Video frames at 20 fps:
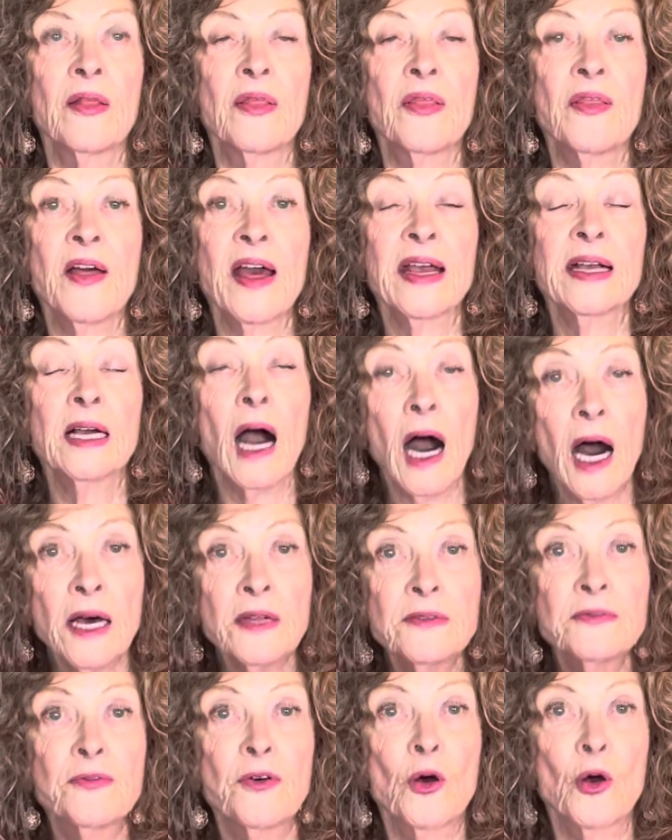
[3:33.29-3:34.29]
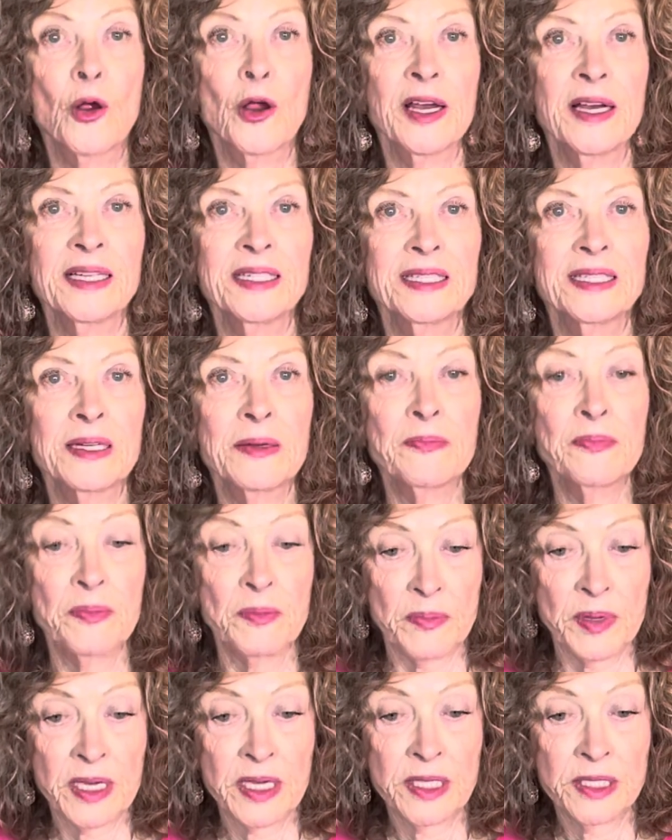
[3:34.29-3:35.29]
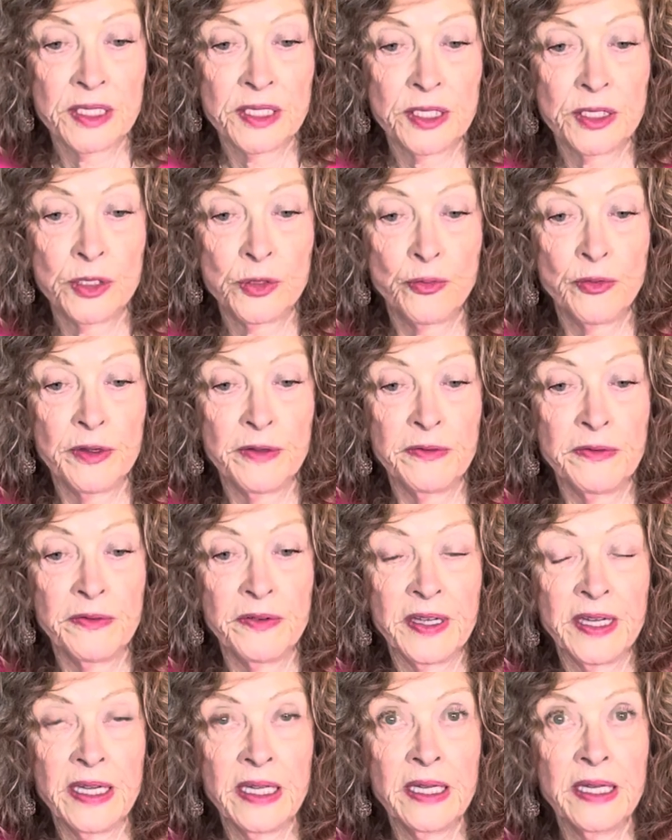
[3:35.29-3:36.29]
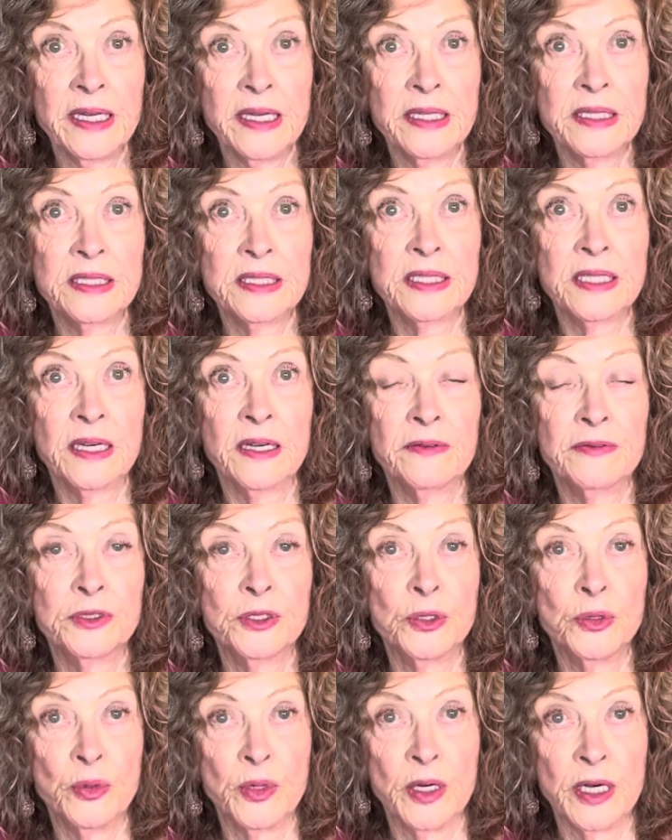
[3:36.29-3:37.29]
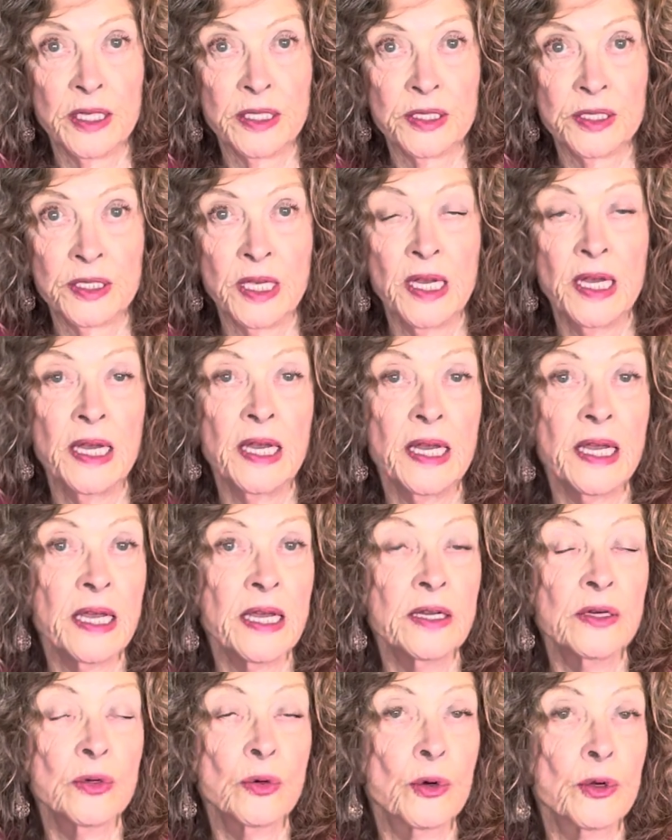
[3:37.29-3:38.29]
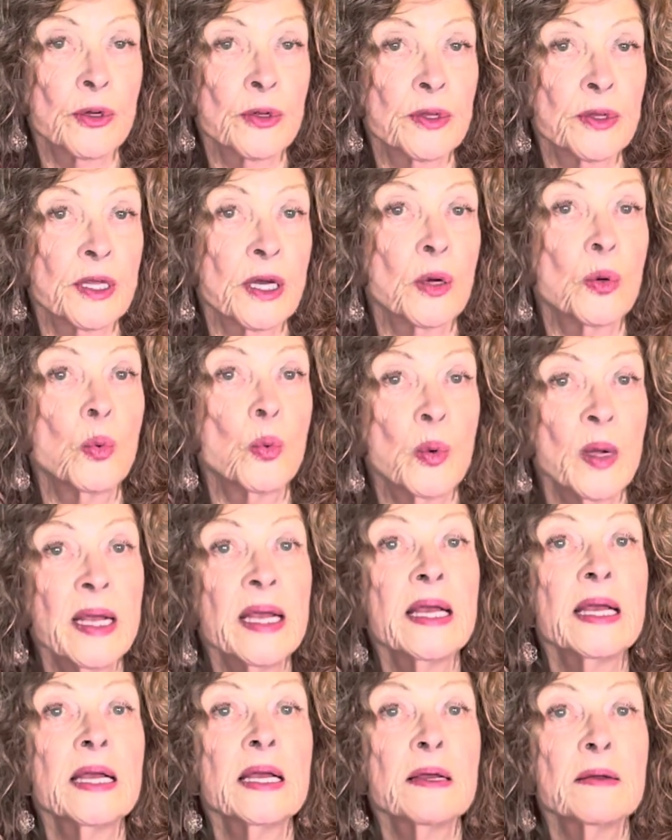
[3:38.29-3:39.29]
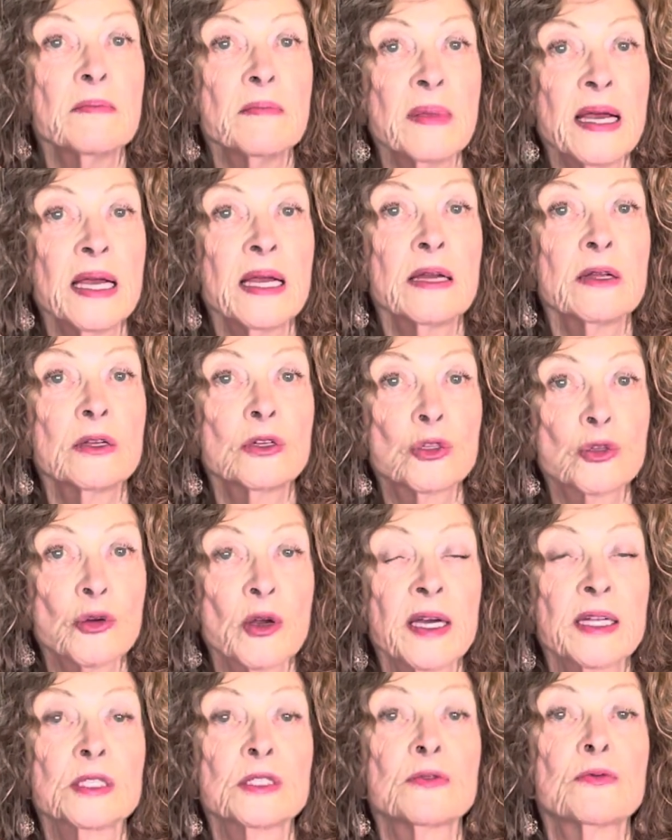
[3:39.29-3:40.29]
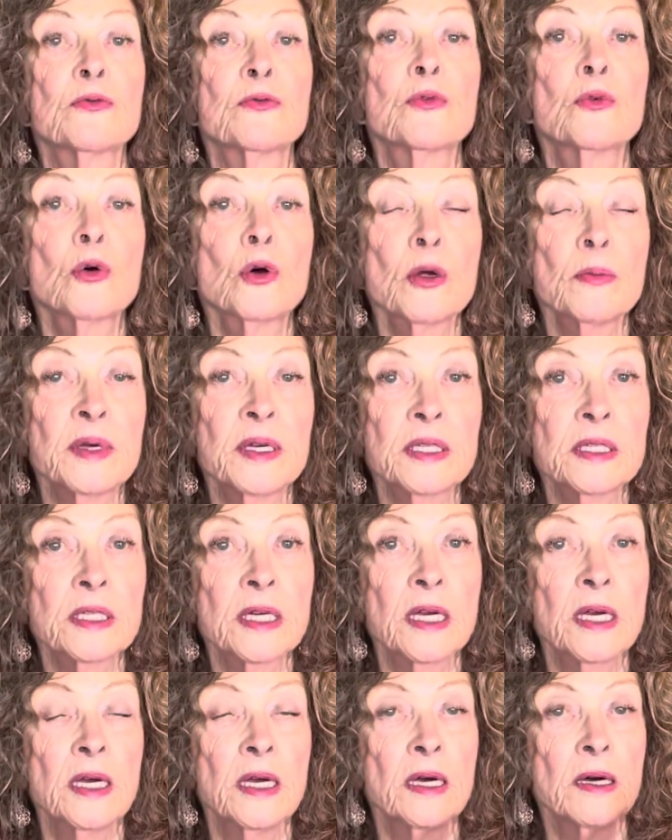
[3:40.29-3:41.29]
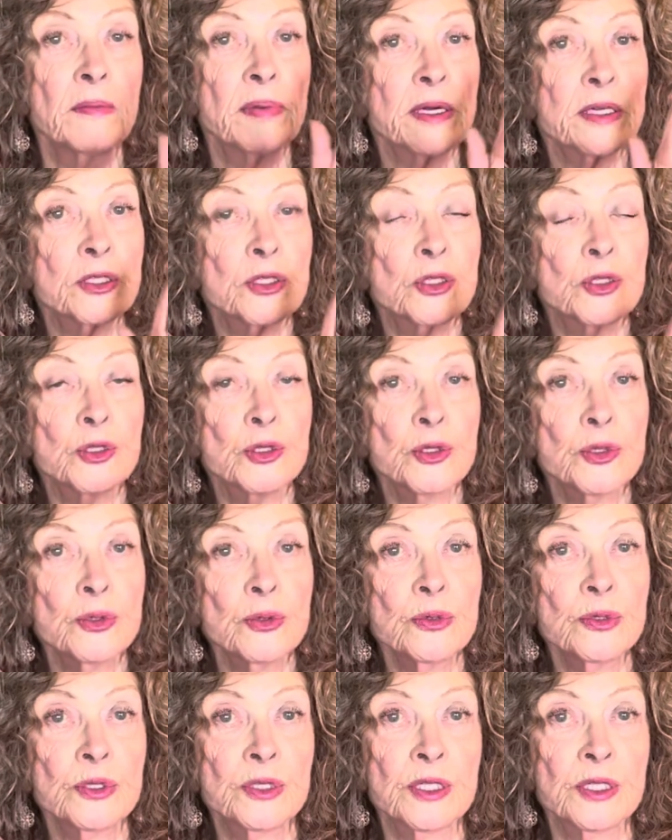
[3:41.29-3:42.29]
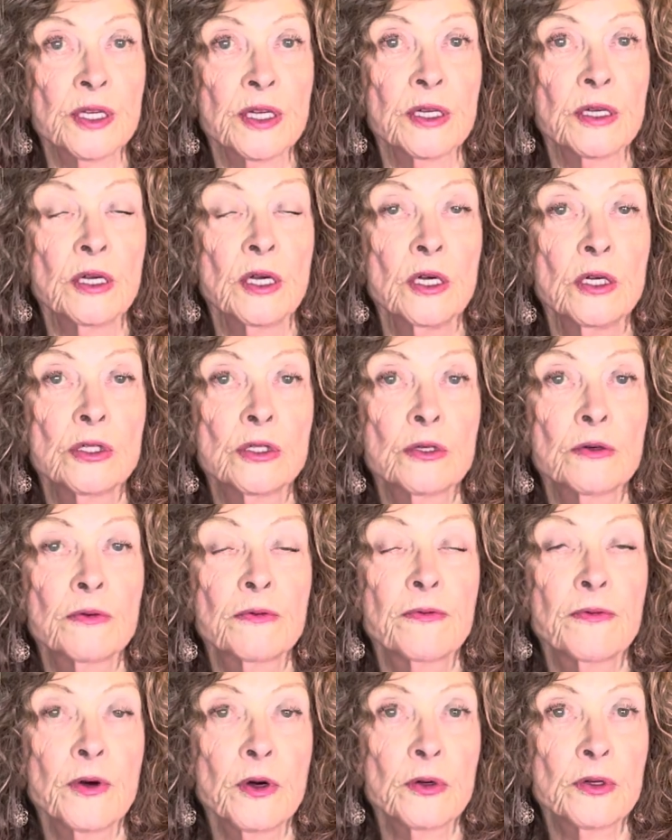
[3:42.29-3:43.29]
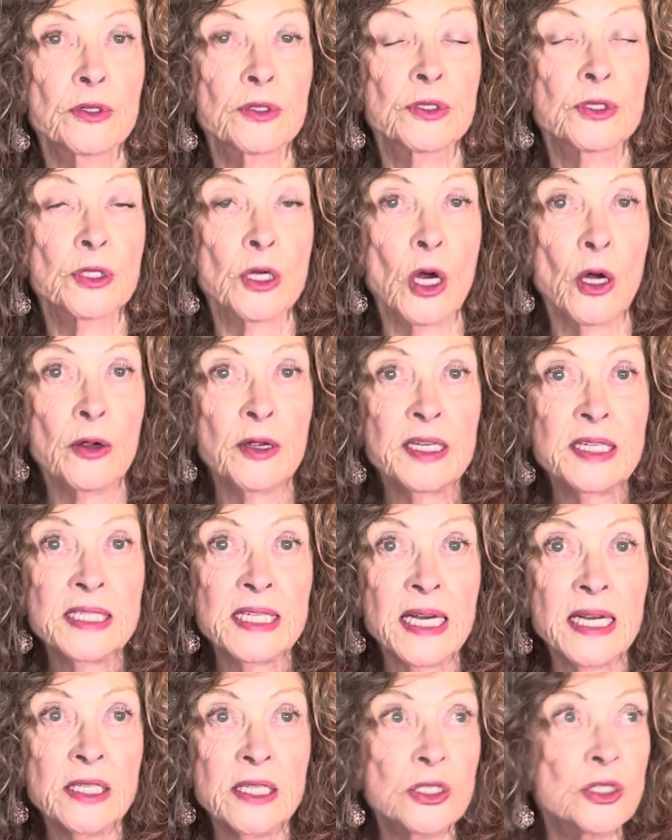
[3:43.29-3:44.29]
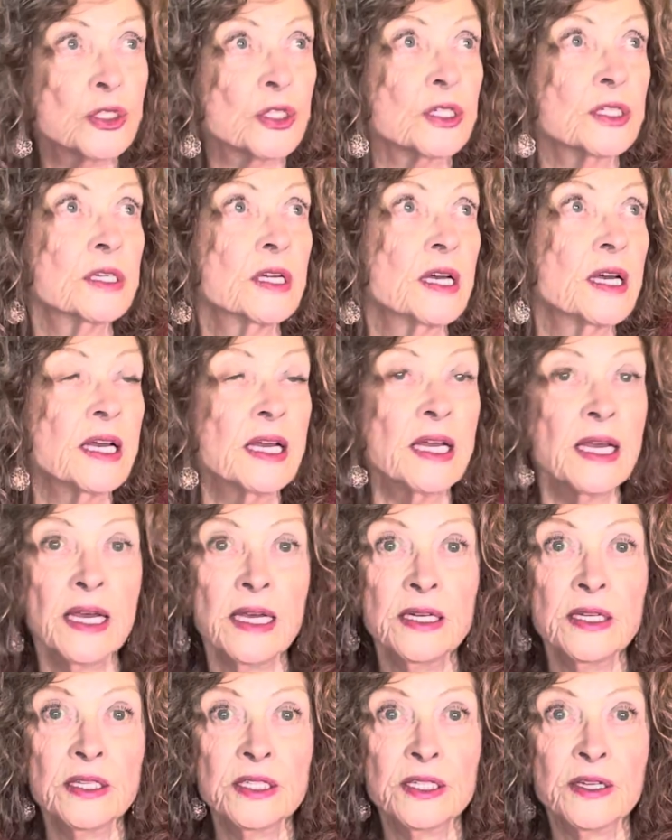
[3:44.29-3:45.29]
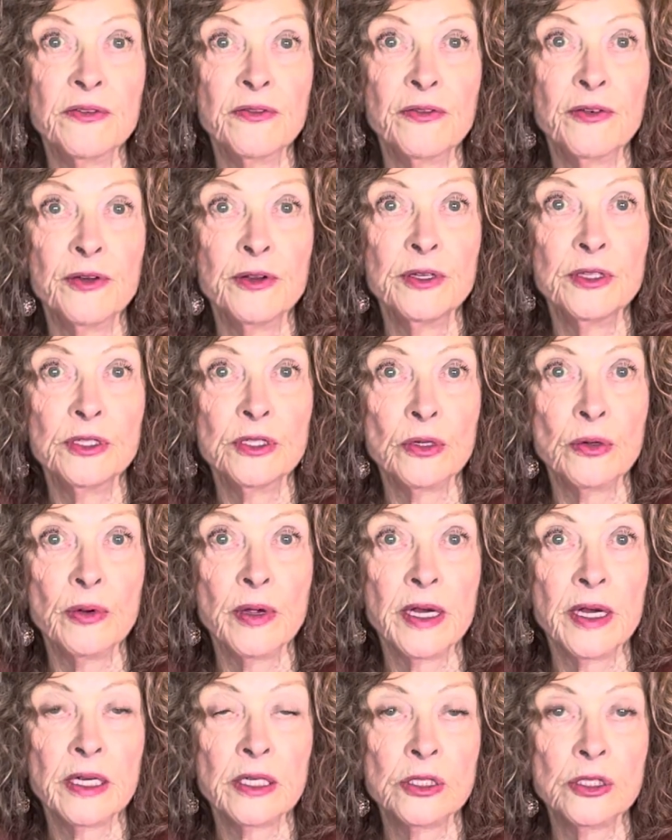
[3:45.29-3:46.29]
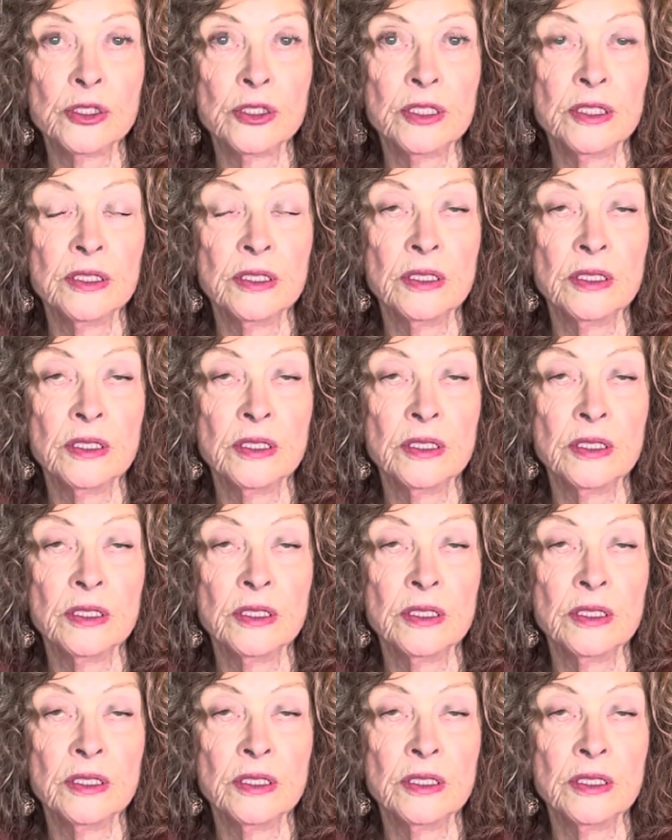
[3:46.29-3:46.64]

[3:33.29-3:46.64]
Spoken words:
thank God for it, because it's revealing itself to us in order that we may transform it by choosing to focus our intention in a different direction.